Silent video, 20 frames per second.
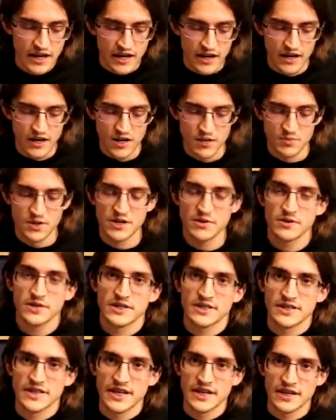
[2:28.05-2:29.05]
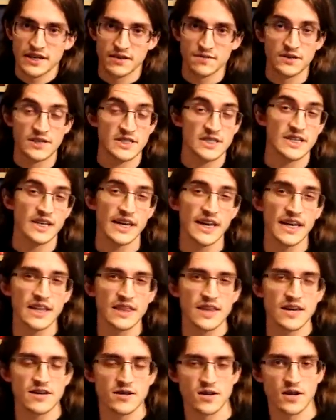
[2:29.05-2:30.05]
But anyways, they
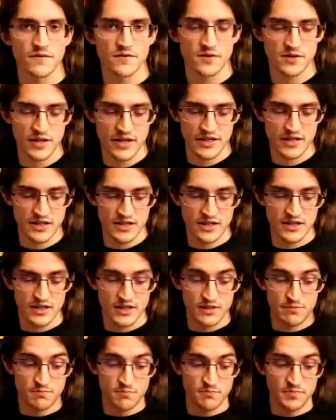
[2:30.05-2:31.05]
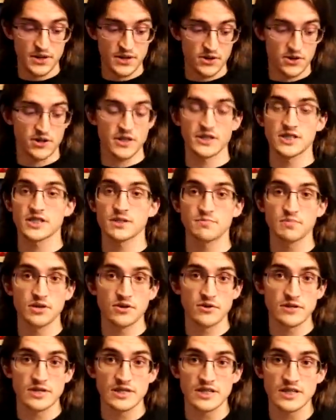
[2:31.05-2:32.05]
investigate, they uncover like this bigger
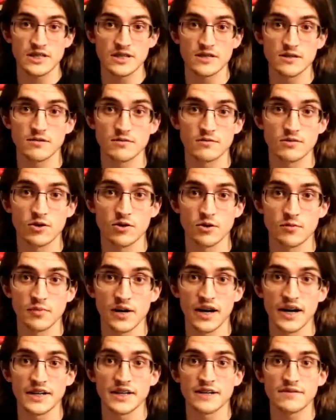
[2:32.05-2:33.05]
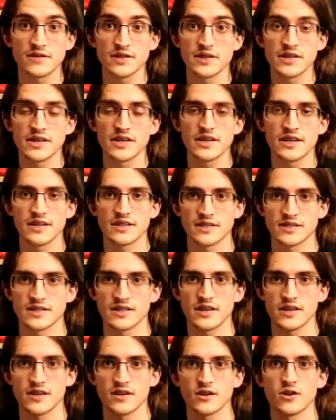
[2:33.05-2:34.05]
conspiracy going behind everything, and it's
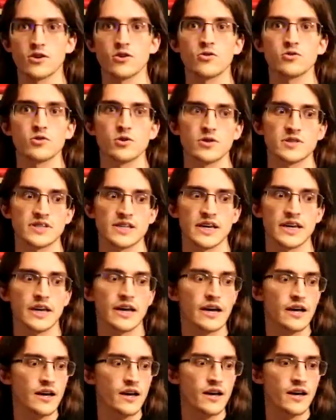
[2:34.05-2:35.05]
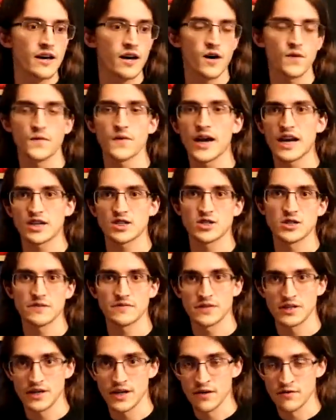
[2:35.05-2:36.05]
like, oh, looks like a faction
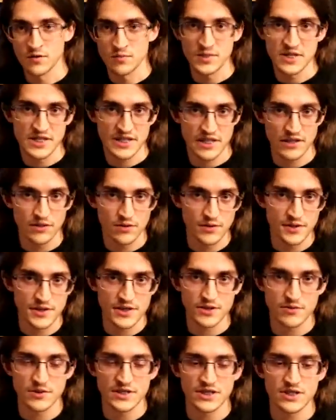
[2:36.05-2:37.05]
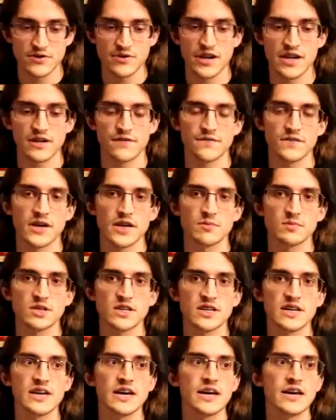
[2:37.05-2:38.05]
of the government killed this aristocratic
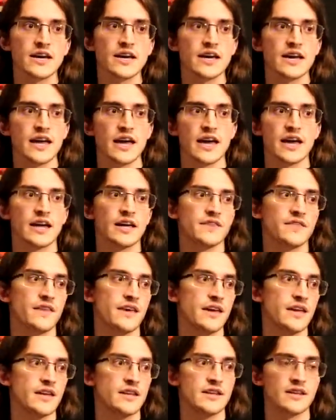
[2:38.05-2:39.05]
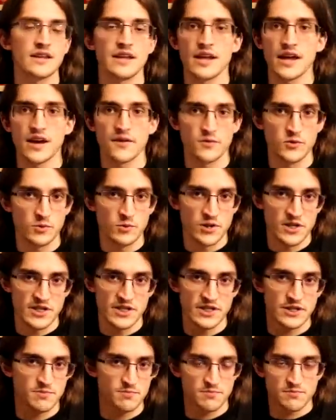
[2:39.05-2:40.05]
family. And then everyone
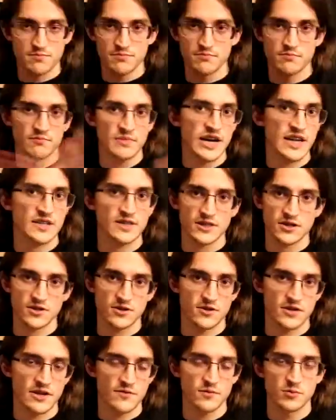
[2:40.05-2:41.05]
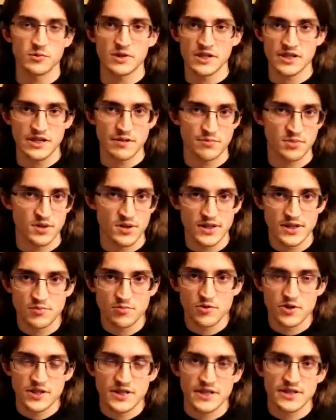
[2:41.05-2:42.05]
is massacred. Everyone at that police
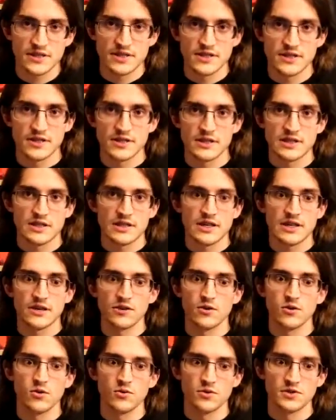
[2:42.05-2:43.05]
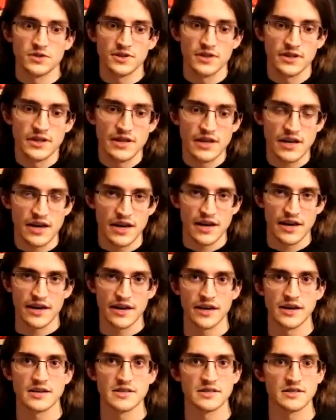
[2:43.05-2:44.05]
precinct is killed.
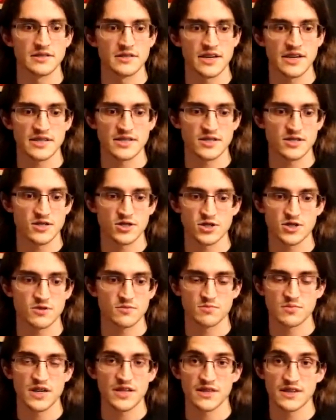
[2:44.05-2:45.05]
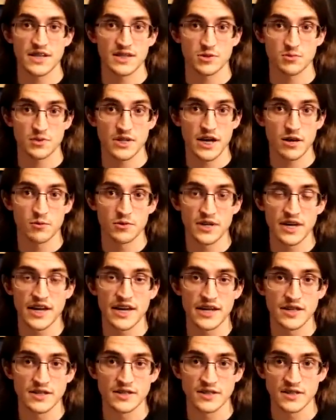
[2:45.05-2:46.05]
And that's just, that's where that one
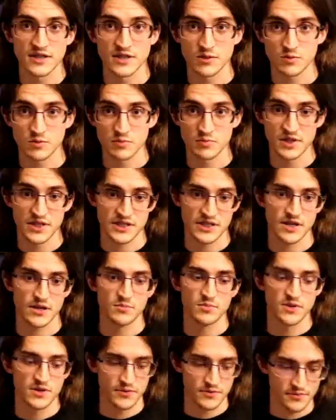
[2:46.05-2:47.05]
ends and this one picks up.